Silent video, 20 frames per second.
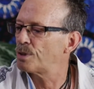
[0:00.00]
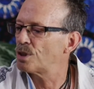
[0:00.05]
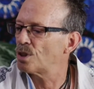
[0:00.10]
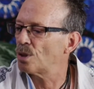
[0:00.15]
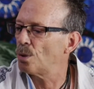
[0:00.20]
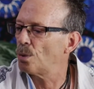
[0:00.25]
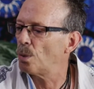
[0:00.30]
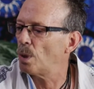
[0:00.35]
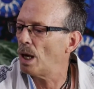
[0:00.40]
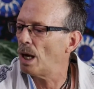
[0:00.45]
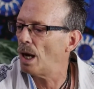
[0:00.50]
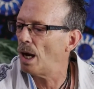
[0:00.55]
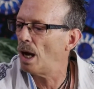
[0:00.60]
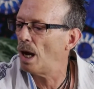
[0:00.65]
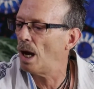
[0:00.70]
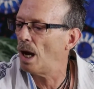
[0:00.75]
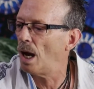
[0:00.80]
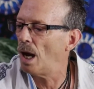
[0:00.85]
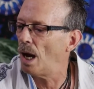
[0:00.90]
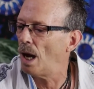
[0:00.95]
So,
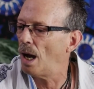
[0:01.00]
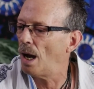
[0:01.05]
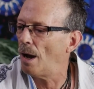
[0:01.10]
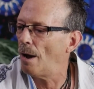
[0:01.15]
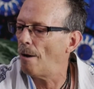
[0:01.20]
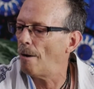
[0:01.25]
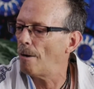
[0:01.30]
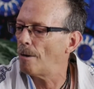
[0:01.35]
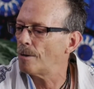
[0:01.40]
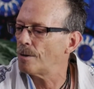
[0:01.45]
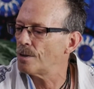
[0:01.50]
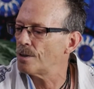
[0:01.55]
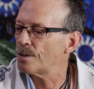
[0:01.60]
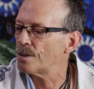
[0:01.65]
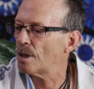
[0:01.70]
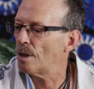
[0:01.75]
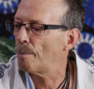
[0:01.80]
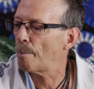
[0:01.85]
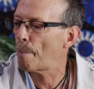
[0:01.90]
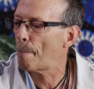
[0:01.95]

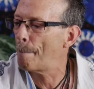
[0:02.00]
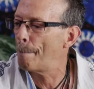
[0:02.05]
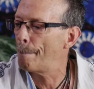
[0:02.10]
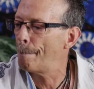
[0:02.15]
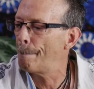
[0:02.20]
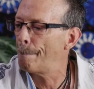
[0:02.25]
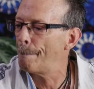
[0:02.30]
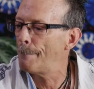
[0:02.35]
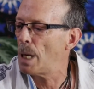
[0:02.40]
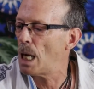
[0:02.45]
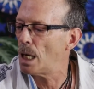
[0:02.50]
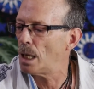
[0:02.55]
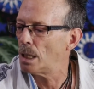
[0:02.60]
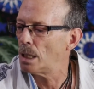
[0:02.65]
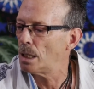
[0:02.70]
something...